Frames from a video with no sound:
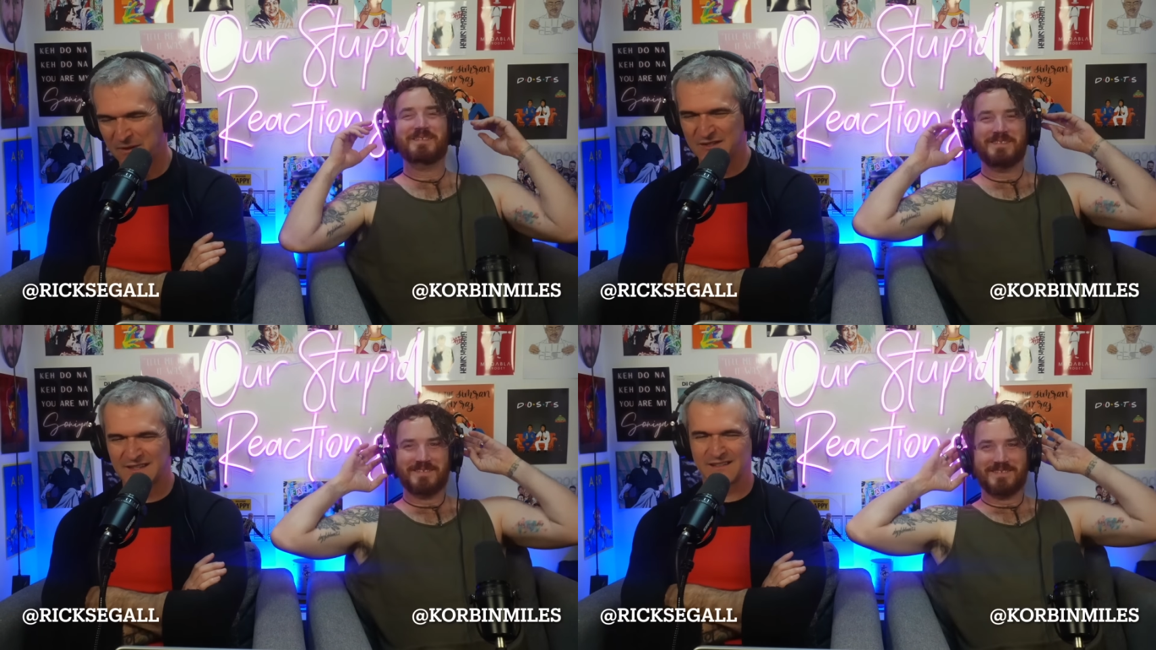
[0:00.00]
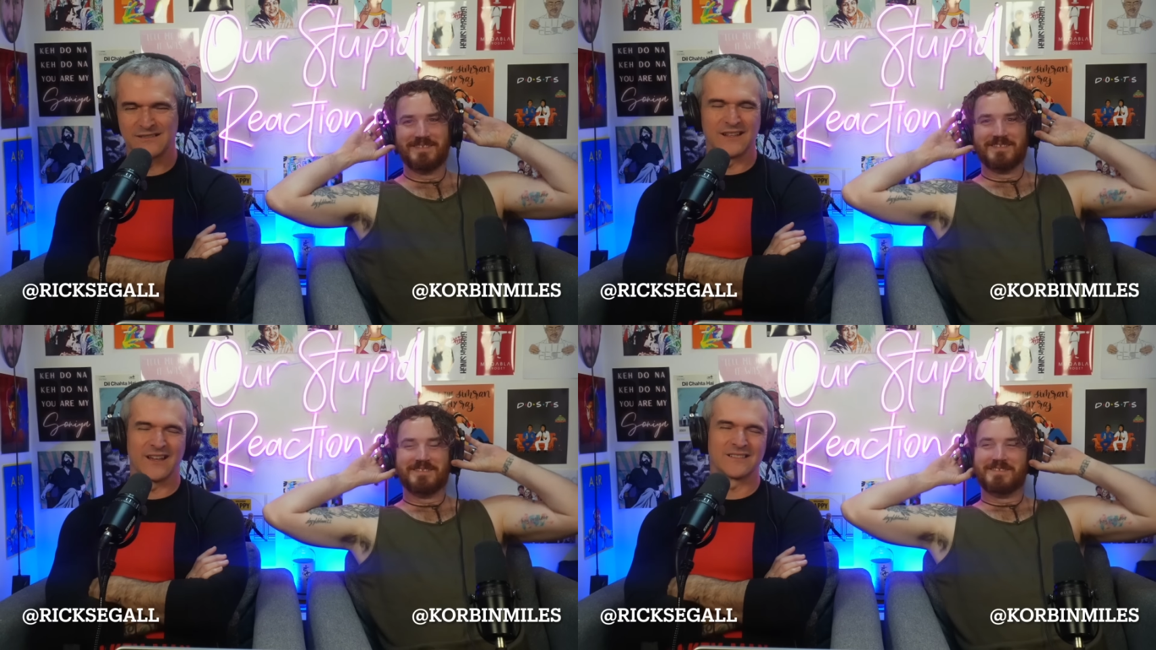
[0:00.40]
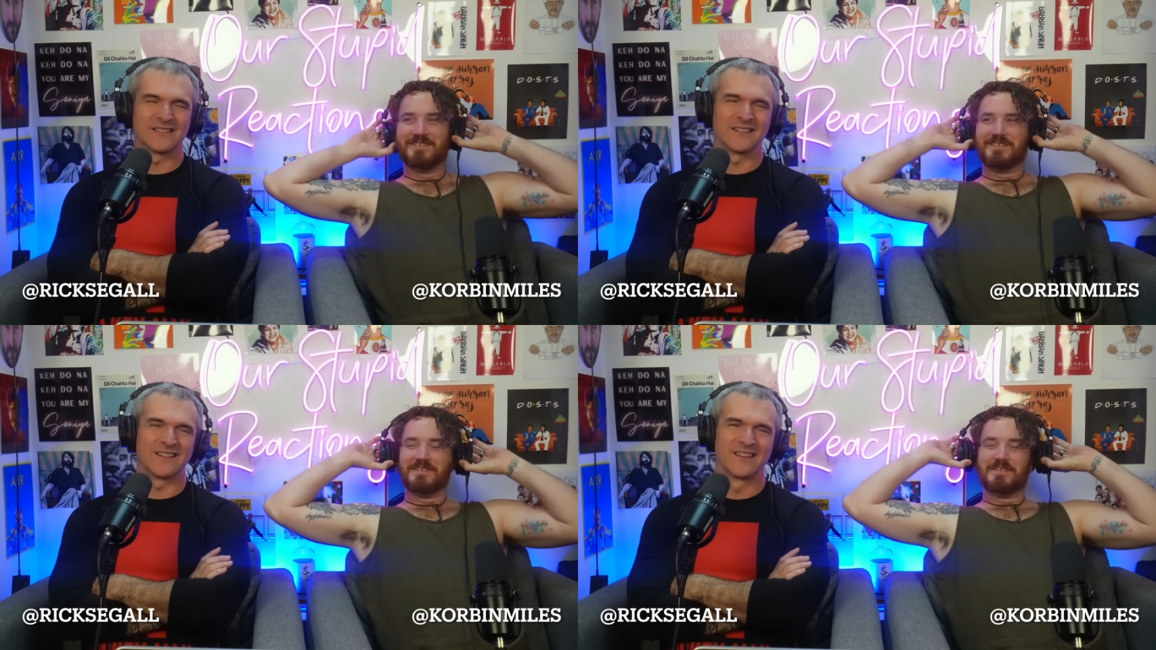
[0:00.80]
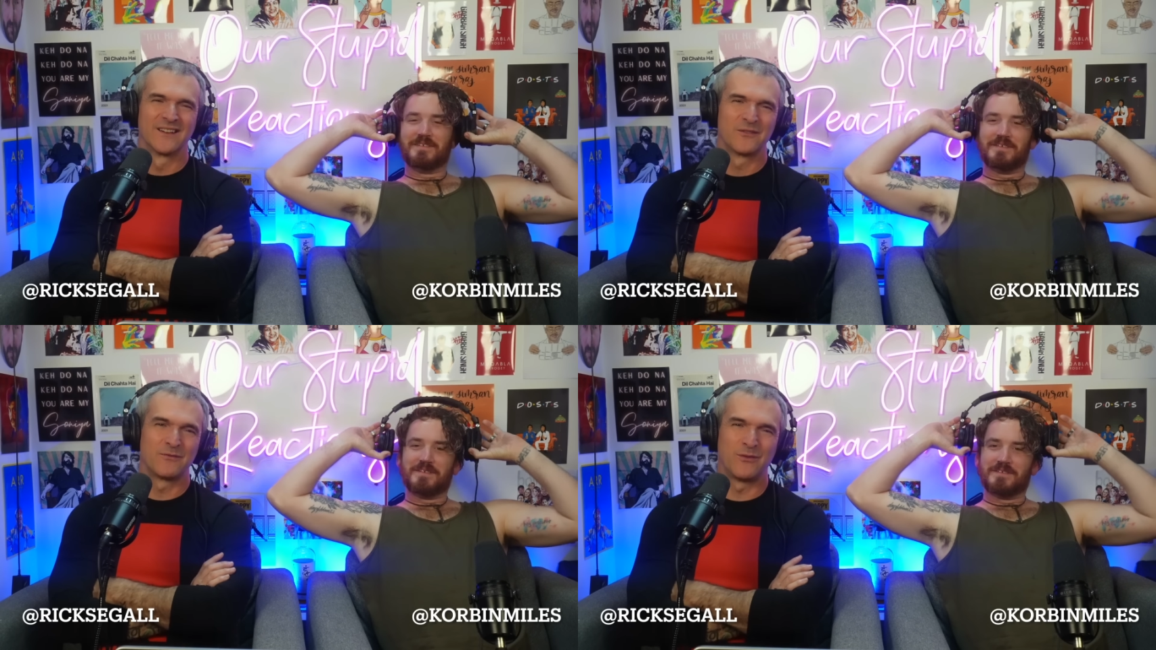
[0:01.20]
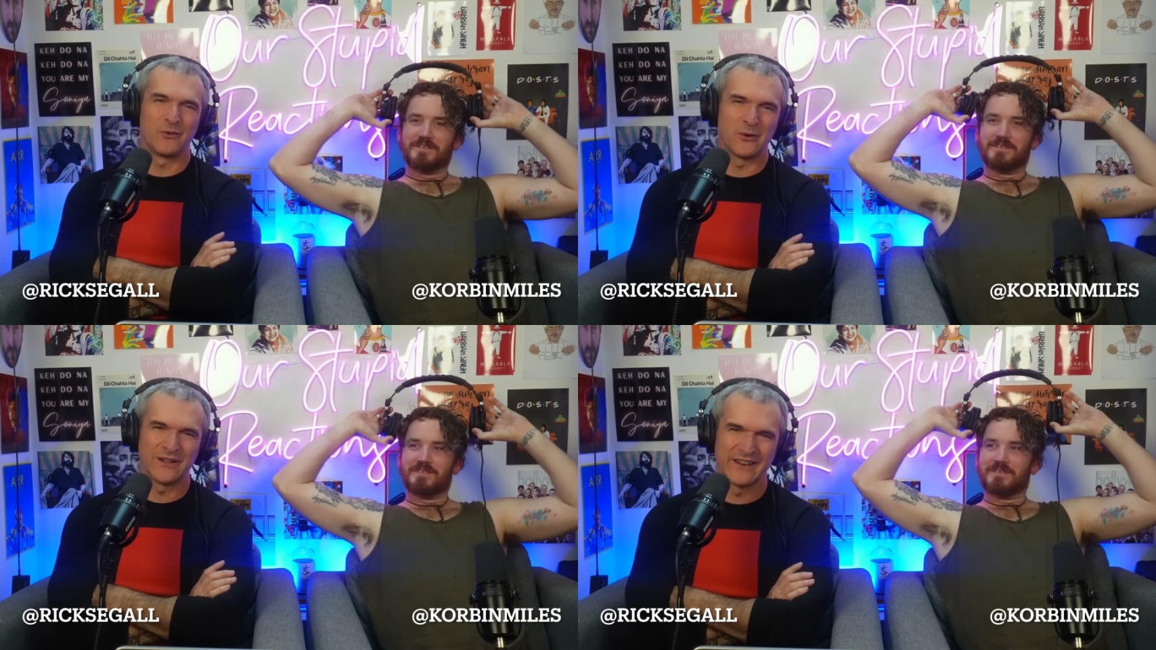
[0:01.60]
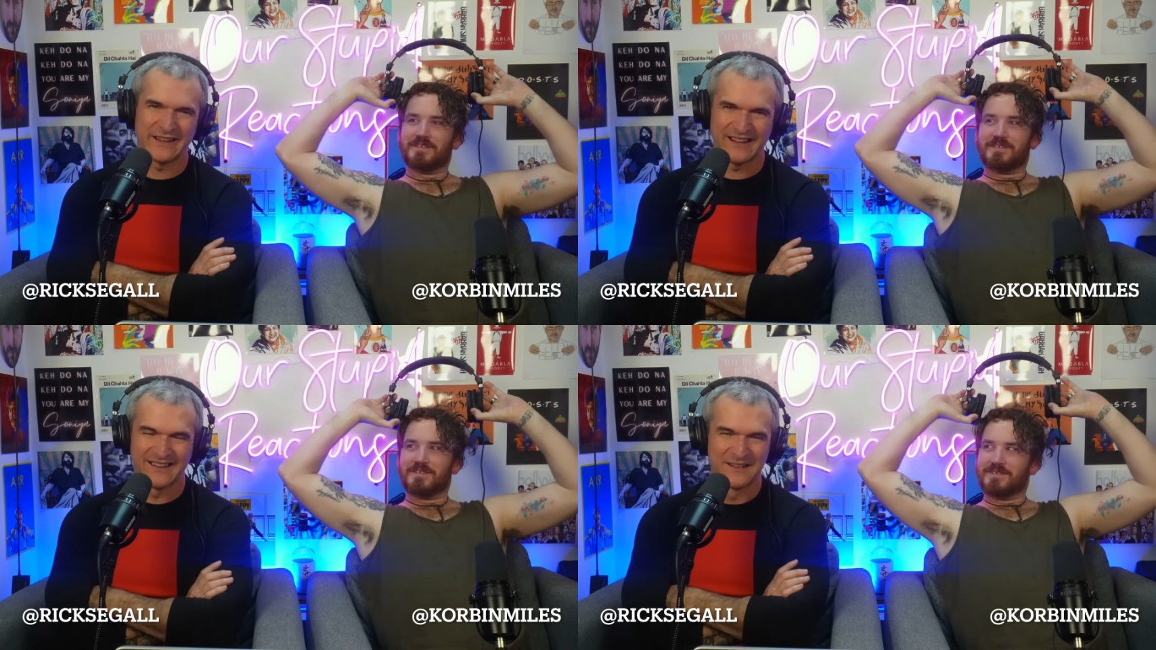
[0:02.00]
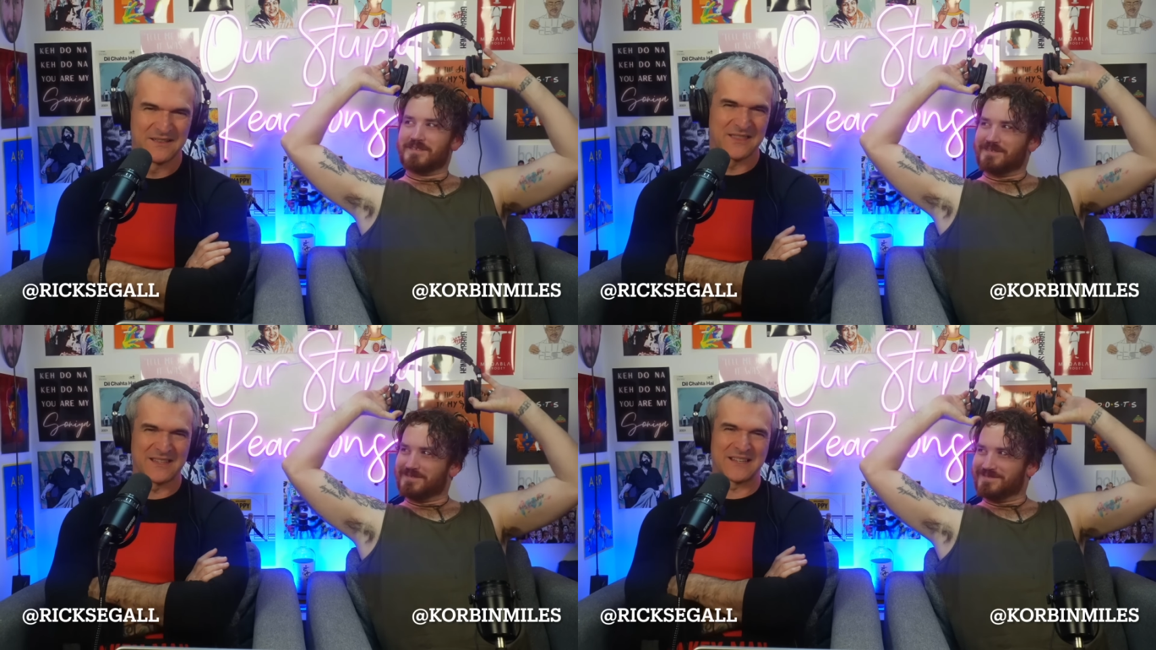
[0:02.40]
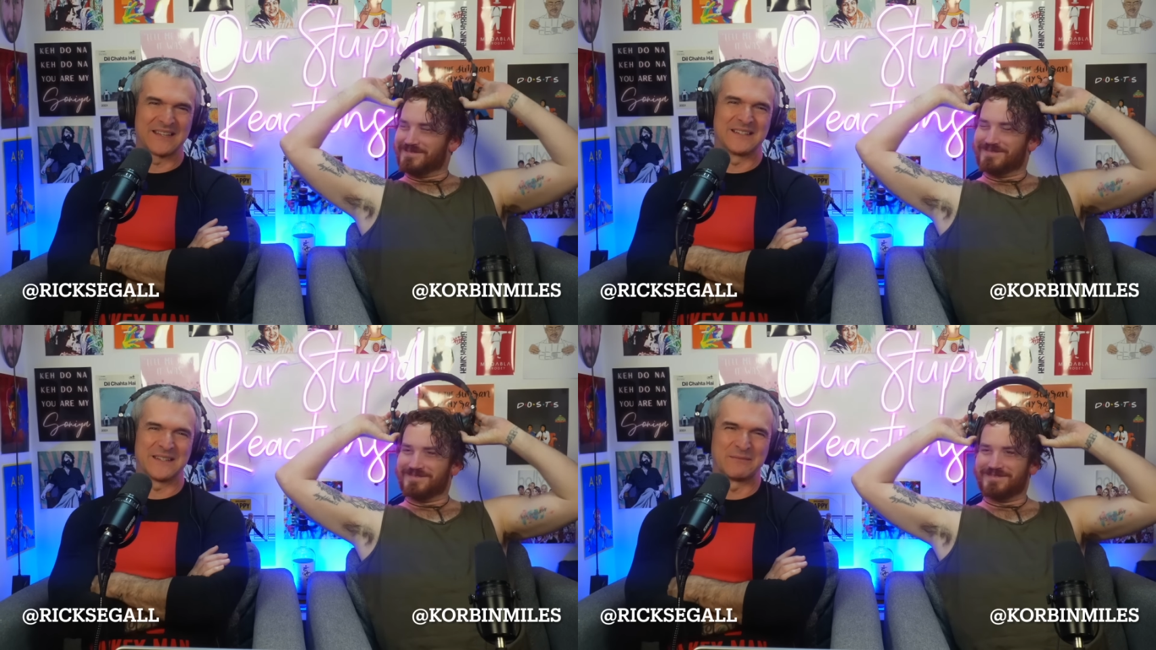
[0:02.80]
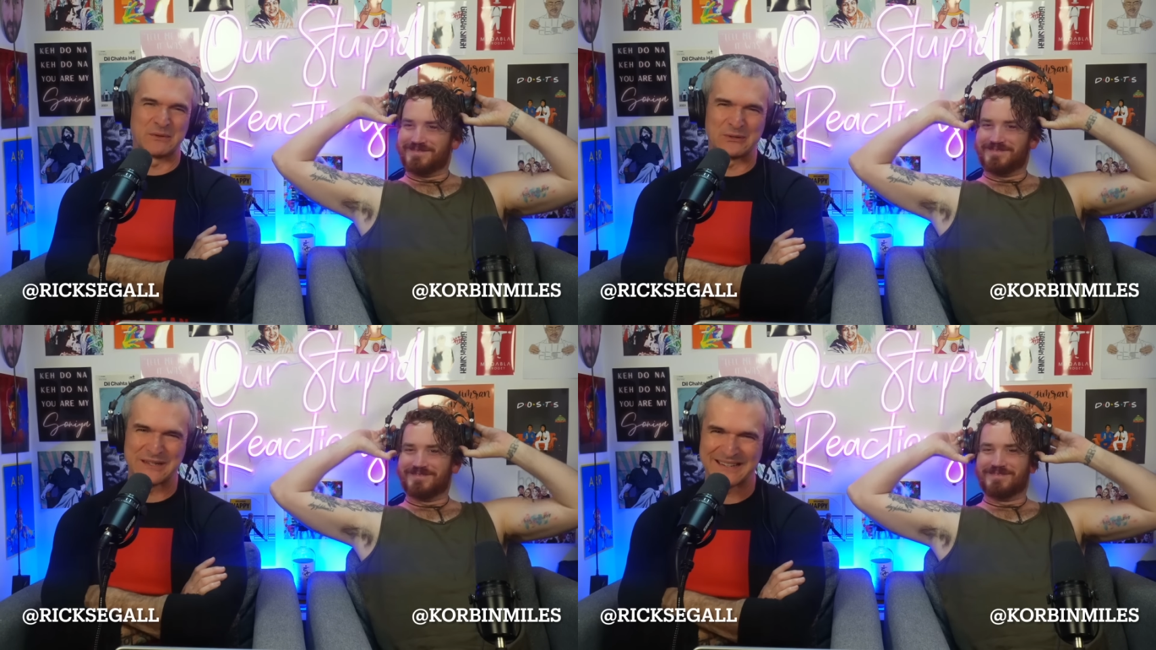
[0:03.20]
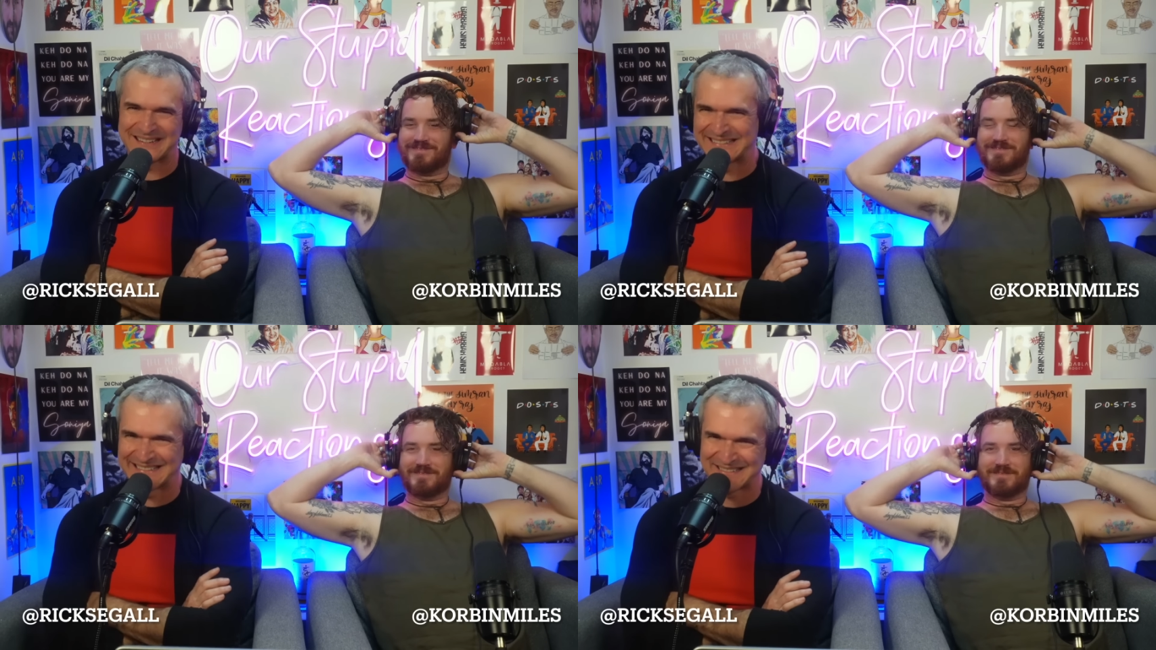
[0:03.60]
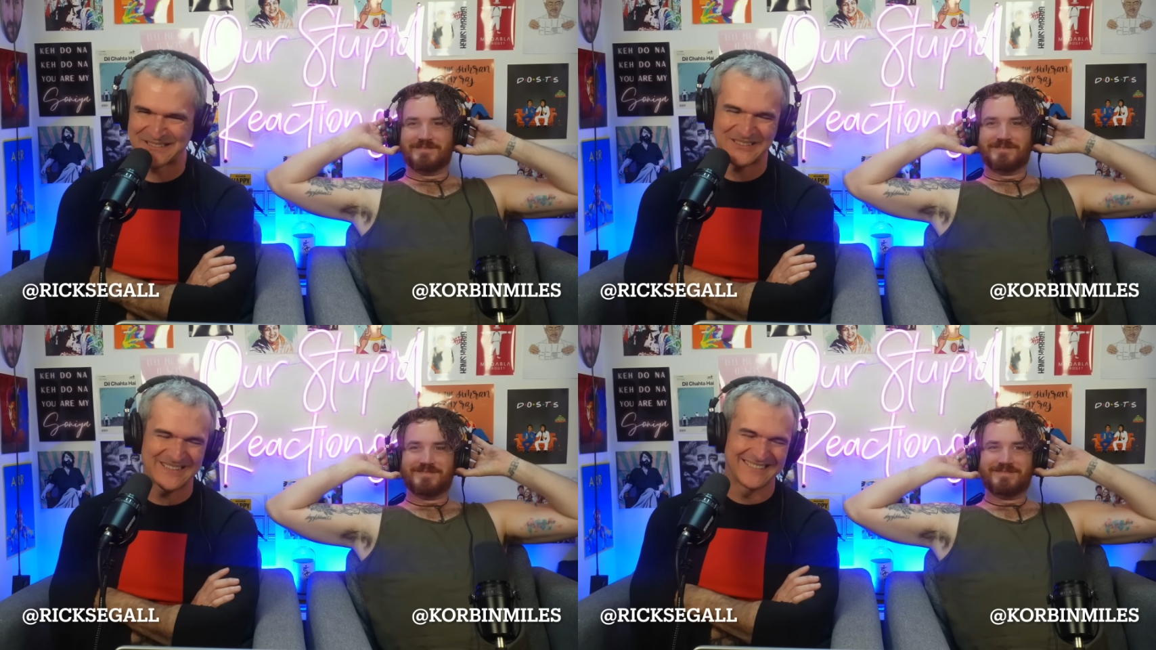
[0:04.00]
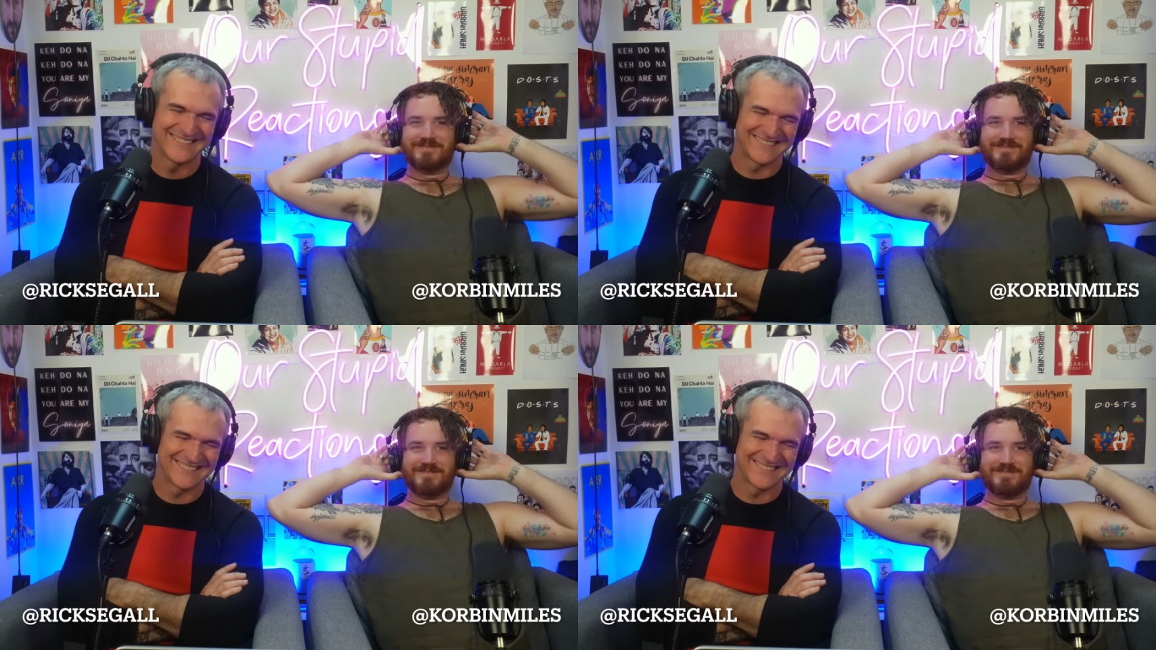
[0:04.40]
Speaker 1: They're single-handedly ruining this Indian music industry.